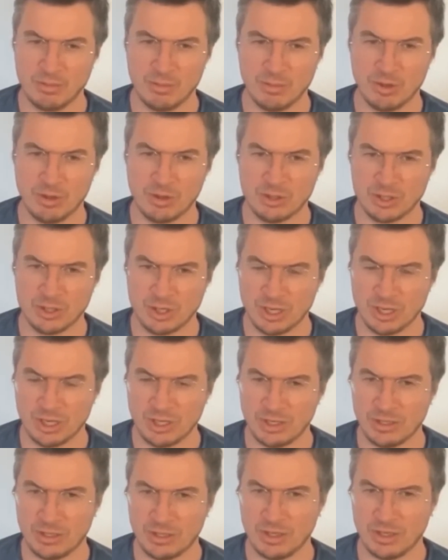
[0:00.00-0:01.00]
emerge
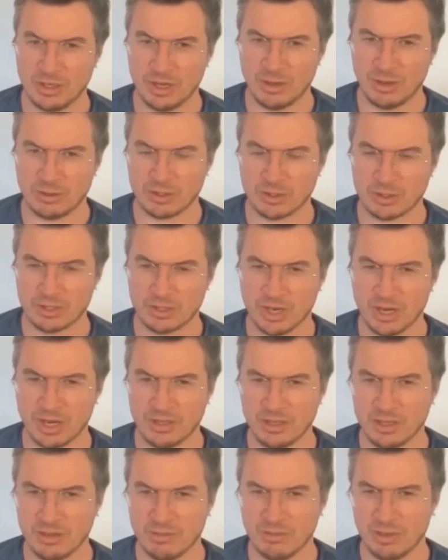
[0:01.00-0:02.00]
in our
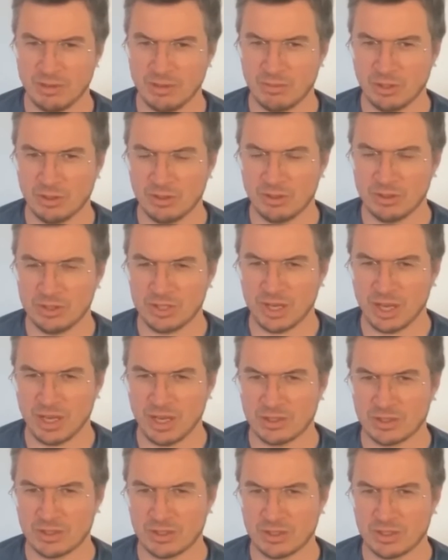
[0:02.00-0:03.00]
society, and when modern
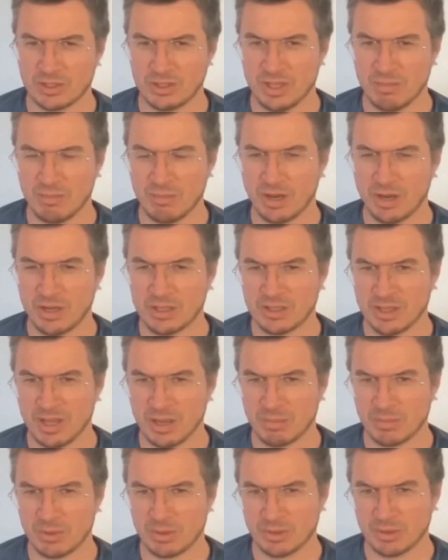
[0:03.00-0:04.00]
science step by
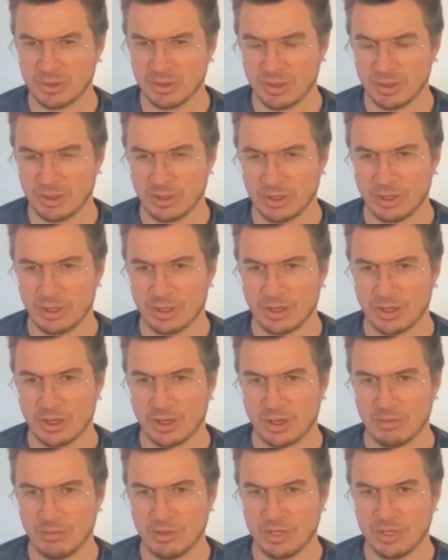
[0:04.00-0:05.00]
step
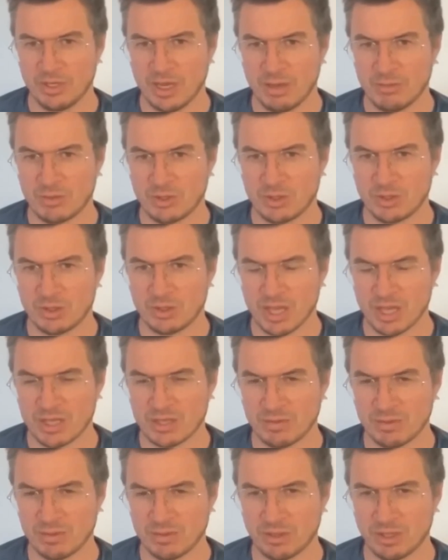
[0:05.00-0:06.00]
became
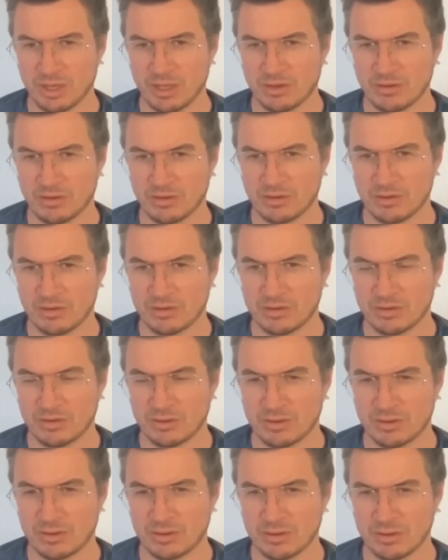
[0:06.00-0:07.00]
successful and
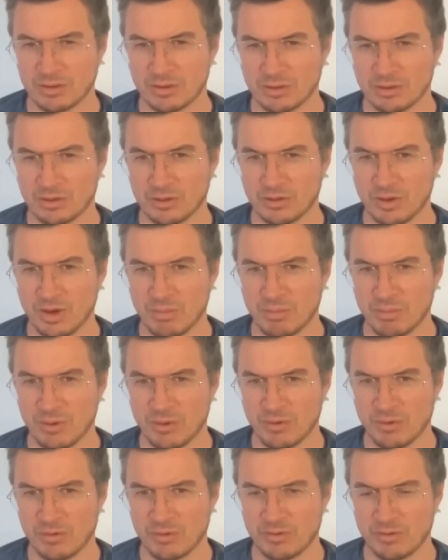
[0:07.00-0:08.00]
got a grip
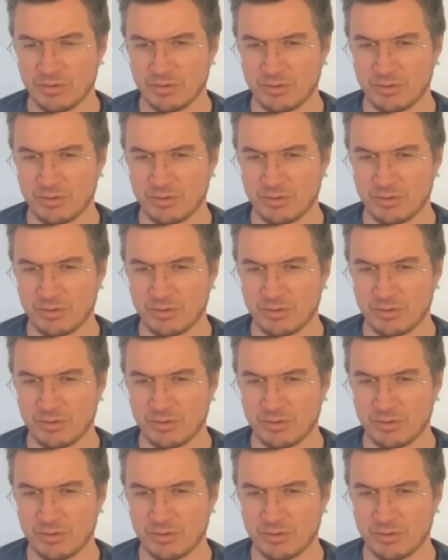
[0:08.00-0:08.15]
of